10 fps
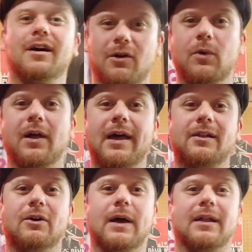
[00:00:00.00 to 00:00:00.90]
Oh, well,
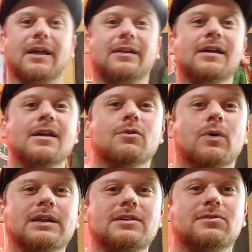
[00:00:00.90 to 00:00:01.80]
hello, Ellen.
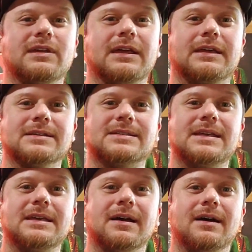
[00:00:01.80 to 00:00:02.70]
What do you think is
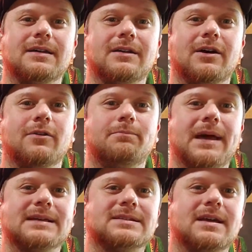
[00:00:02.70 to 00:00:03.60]
the, uh, you know,
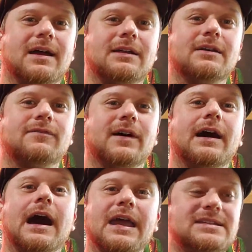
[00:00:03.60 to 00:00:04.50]
best kind of uh,
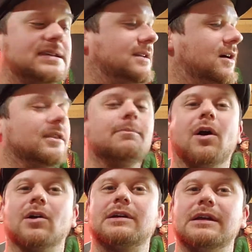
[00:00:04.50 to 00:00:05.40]
icing on the
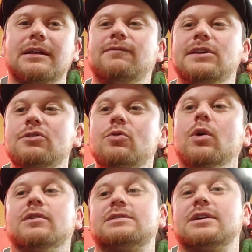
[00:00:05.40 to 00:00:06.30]
market if you
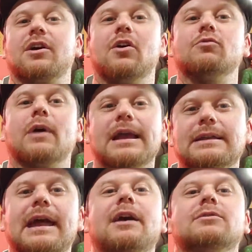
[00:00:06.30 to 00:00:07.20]
were to go right
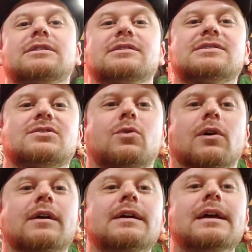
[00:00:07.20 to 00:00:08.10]
now to the
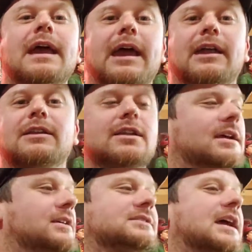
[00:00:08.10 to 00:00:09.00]
store and
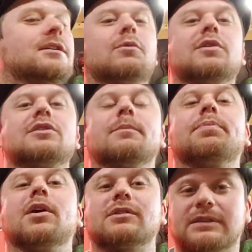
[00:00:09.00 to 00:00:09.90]
eh, say, or your
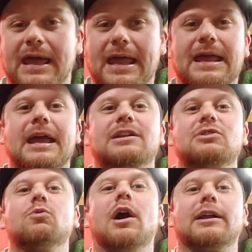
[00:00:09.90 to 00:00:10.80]
birthday, and
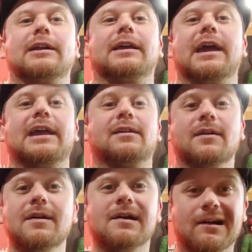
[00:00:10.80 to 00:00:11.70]
you wanted a cake?
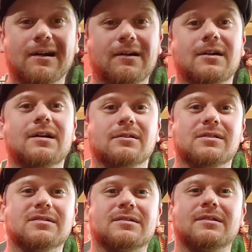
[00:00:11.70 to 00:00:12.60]
Oh, well,
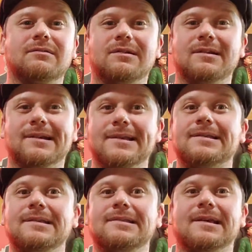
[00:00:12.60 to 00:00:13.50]
there's only one
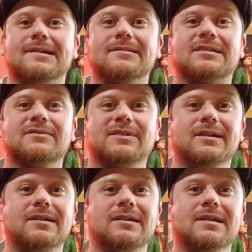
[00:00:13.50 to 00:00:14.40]
icing that comes to
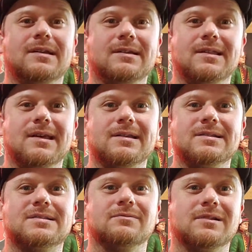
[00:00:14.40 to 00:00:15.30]
mind, and that
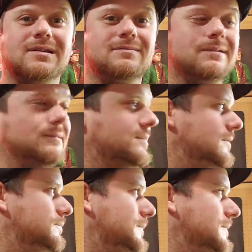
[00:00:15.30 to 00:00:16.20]
is rainbow
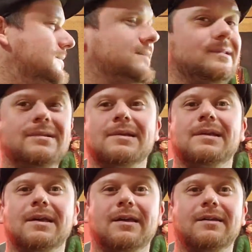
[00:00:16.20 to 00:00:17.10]
chip icing,
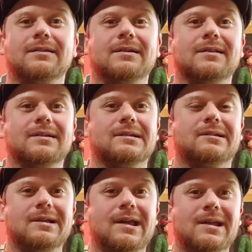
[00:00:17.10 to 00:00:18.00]
and uh, the
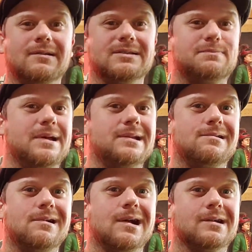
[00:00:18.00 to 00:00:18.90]
creator is Betty
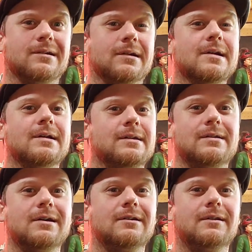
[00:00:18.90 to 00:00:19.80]
Crocker.
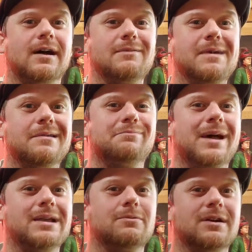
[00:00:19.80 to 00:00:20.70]
You know, I met
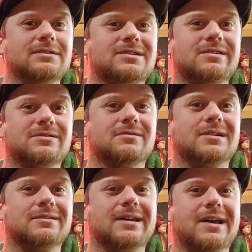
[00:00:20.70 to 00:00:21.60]
Betty once. She was real
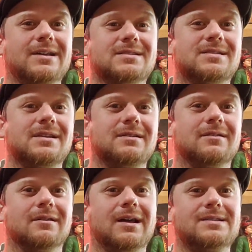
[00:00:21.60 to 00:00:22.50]
nice, and
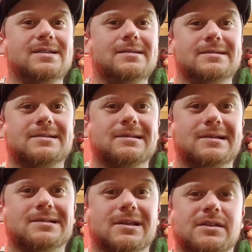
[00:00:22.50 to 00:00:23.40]
her icing is
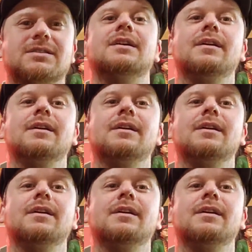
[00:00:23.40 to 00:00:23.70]
delicious